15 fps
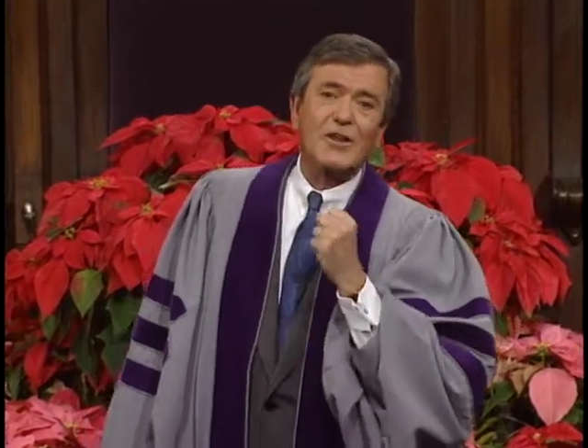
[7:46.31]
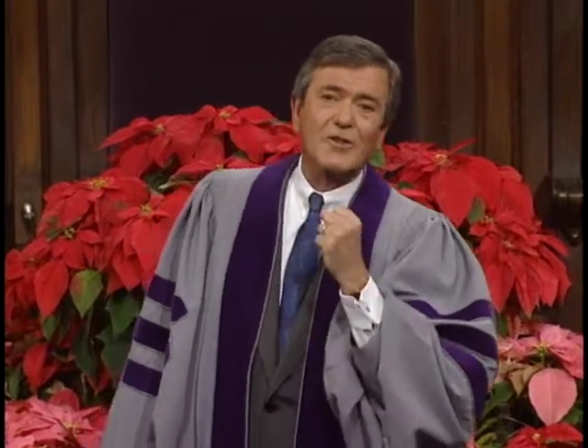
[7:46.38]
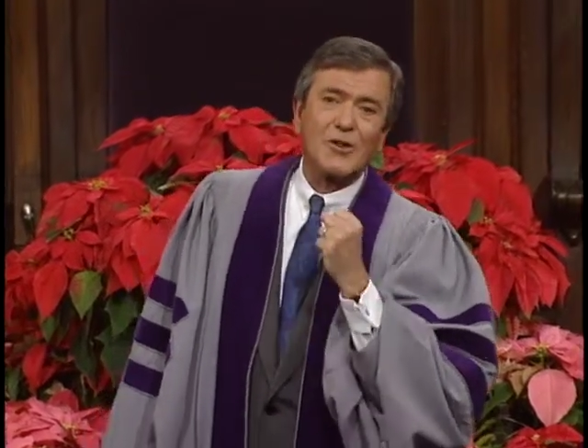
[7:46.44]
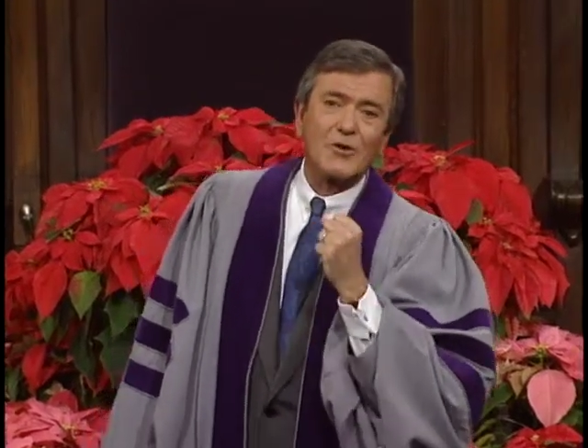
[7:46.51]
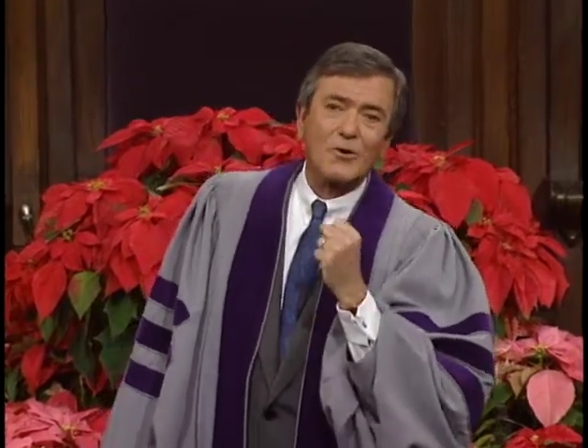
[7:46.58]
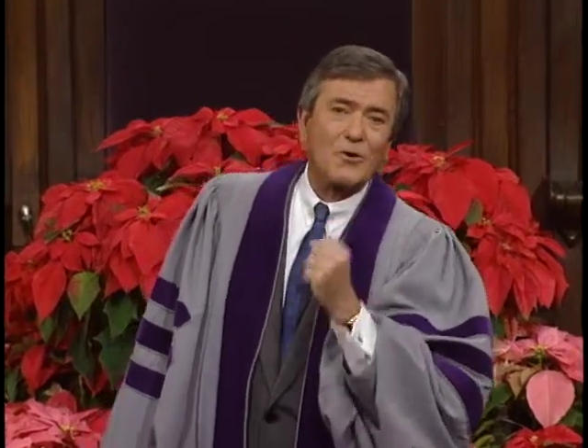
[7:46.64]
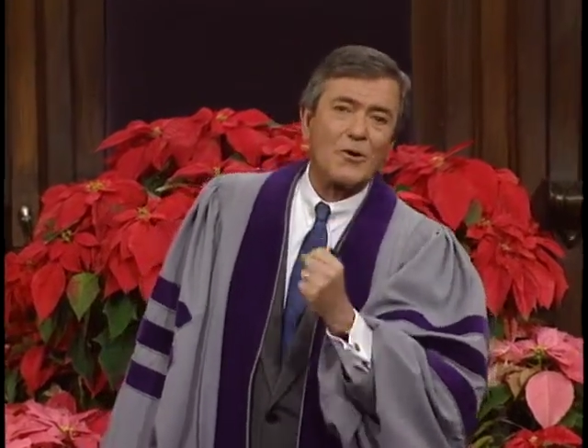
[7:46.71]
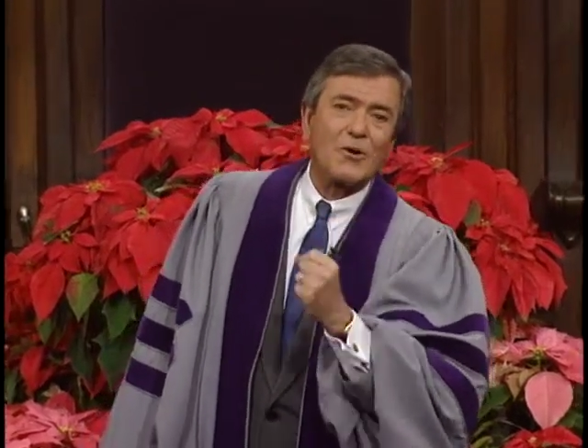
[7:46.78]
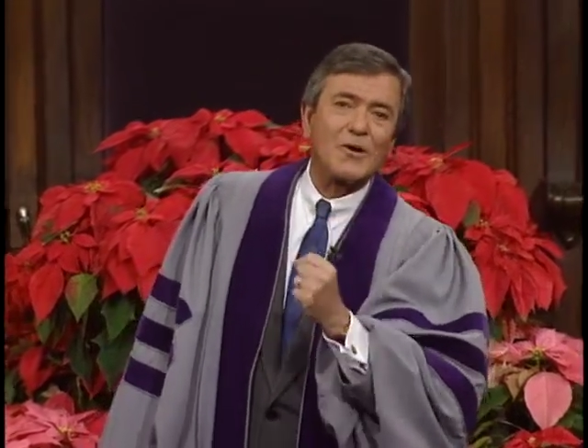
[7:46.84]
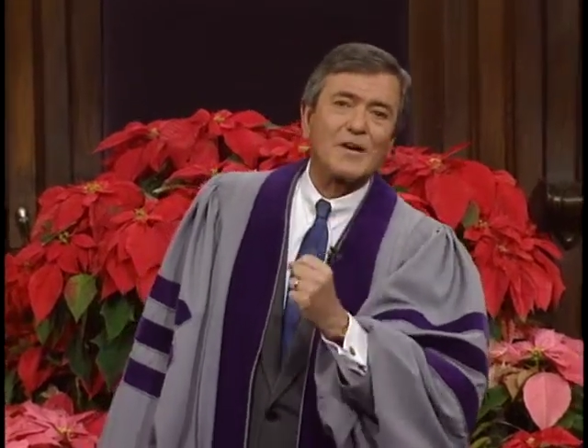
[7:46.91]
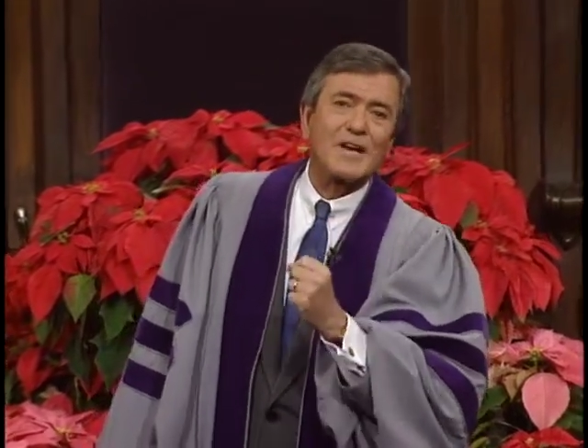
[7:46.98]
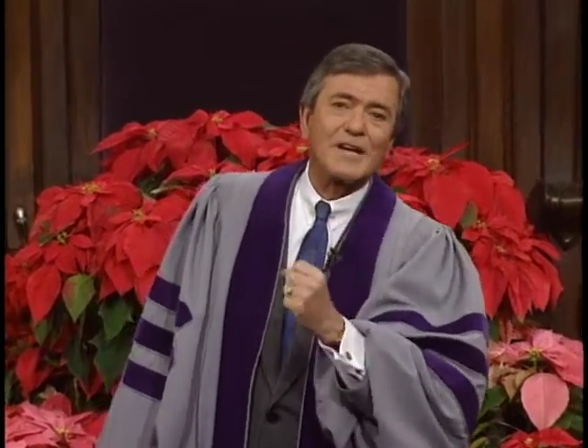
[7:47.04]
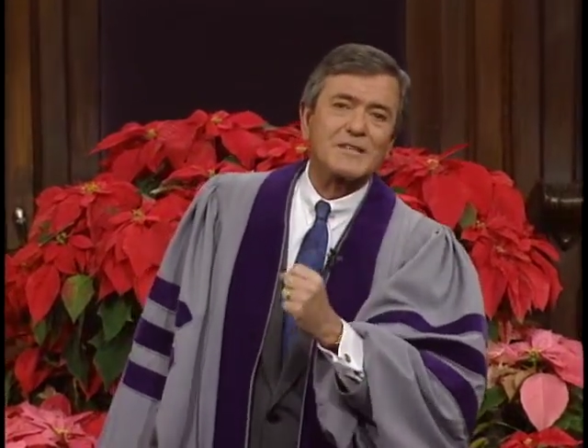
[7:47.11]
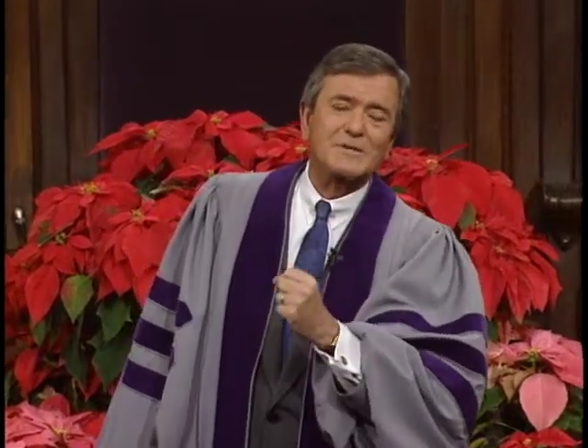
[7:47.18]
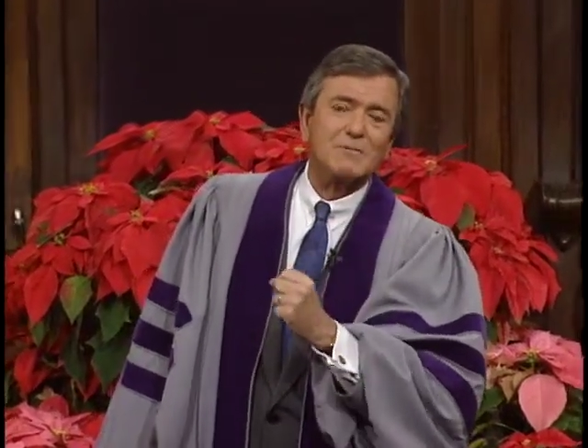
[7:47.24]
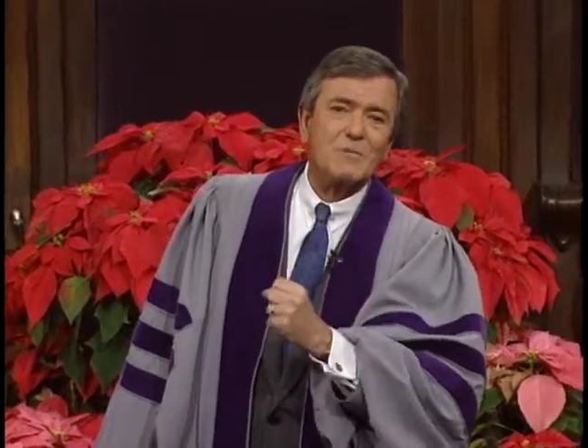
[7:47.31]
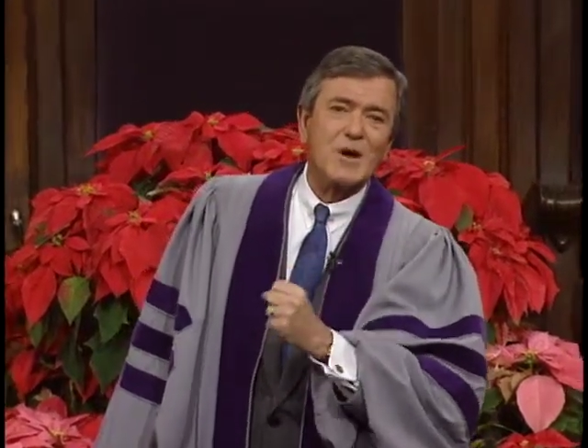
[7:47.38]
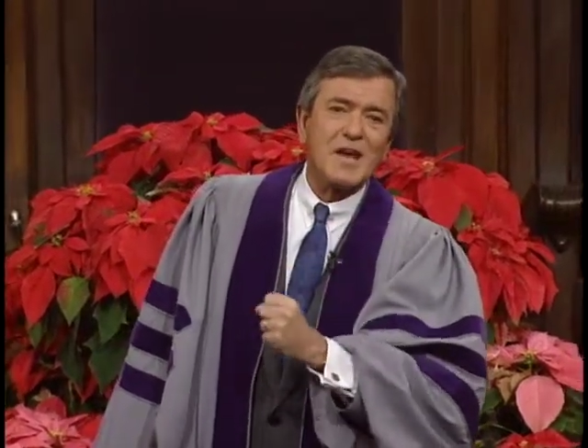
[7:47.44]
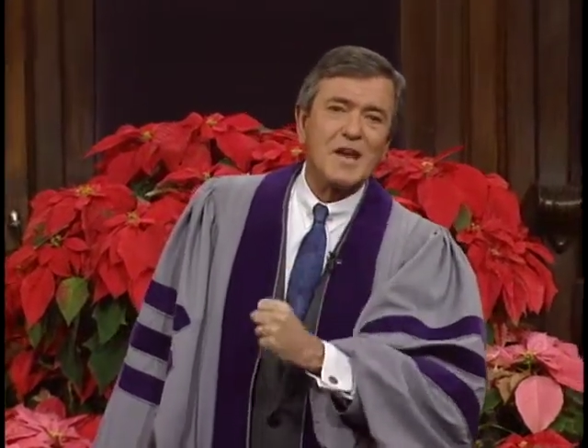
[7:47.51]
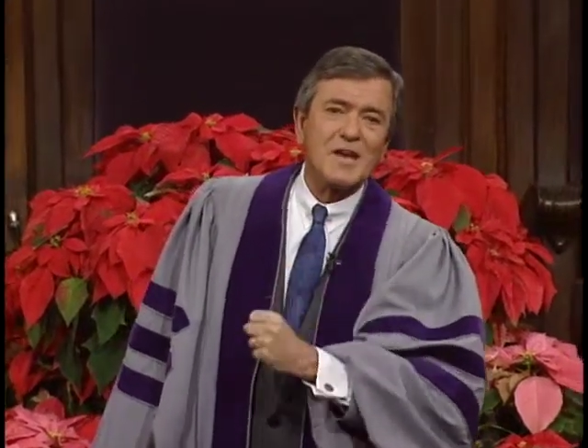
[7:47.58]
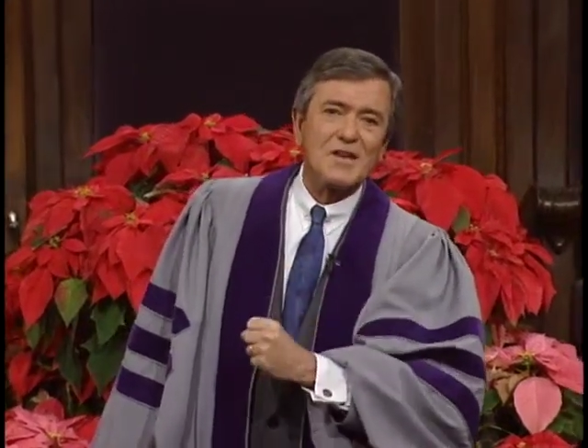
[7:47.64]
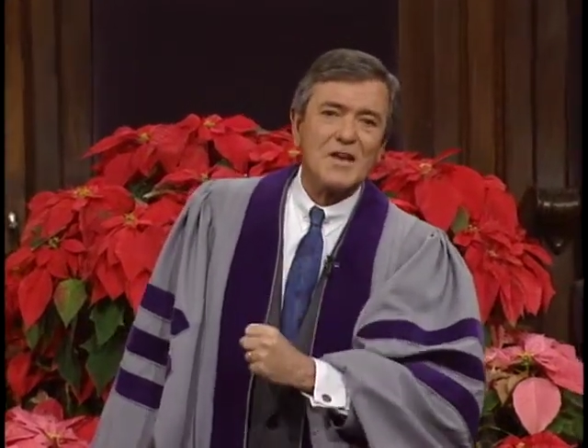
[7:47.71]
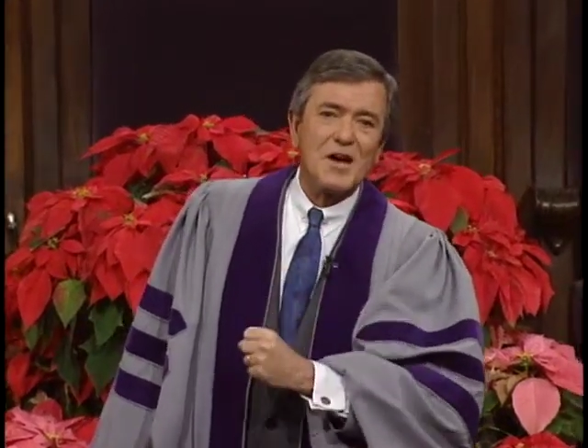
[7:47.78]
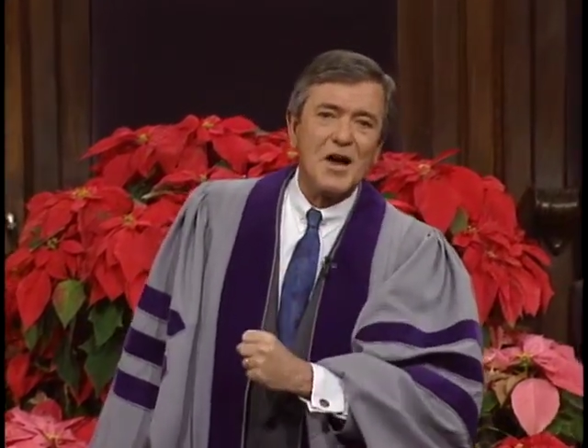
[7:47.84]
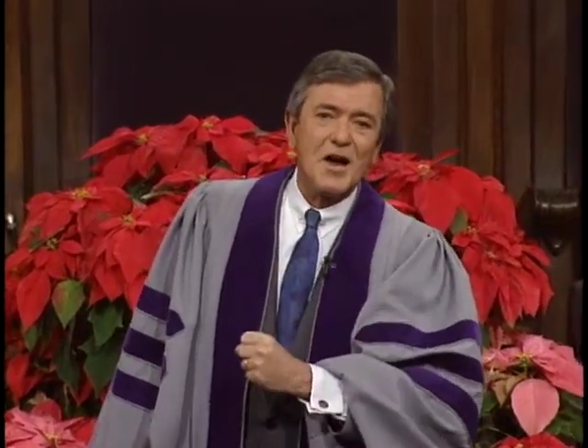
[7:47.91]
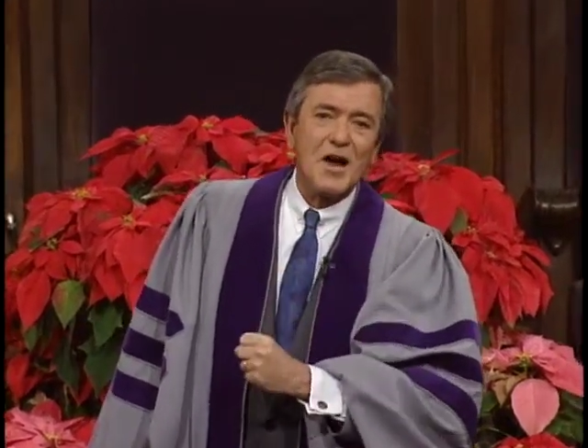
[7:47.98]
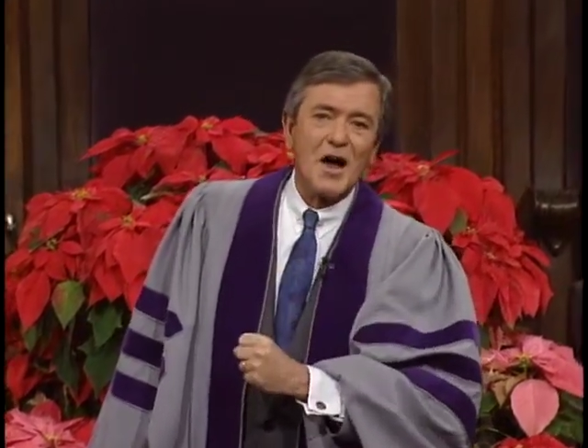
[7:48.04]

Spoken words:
the Lord has made.